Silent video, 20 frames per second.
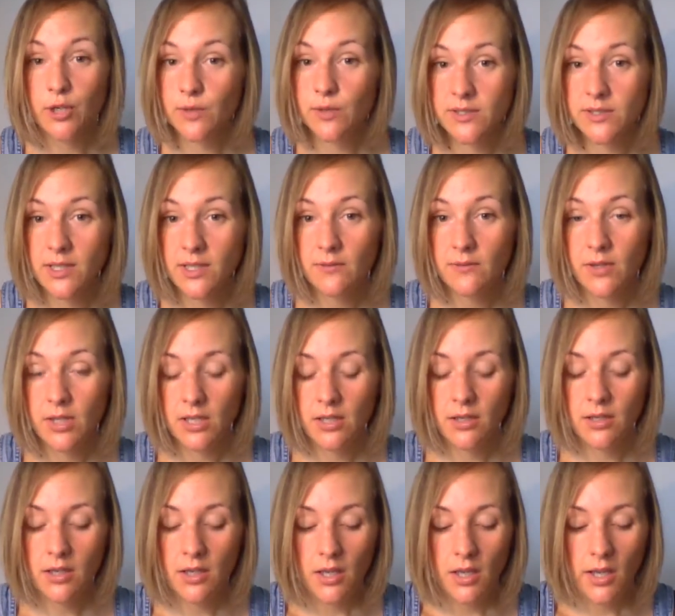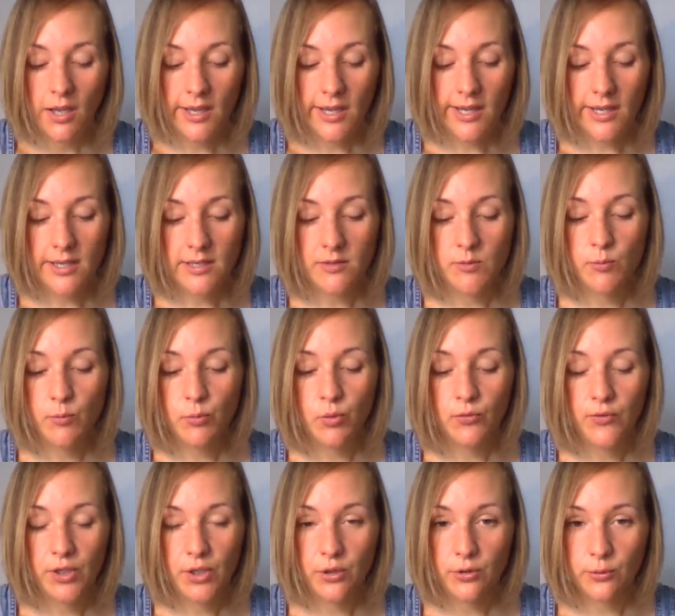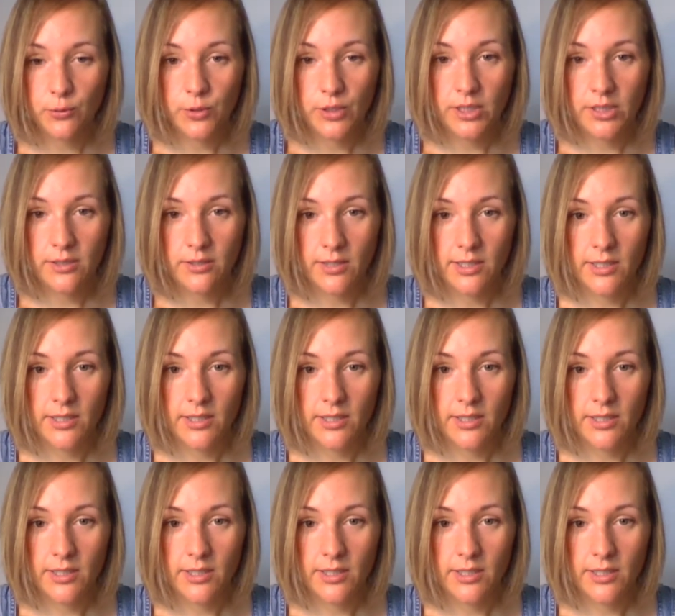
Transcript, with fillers: you're receiving and moving through it.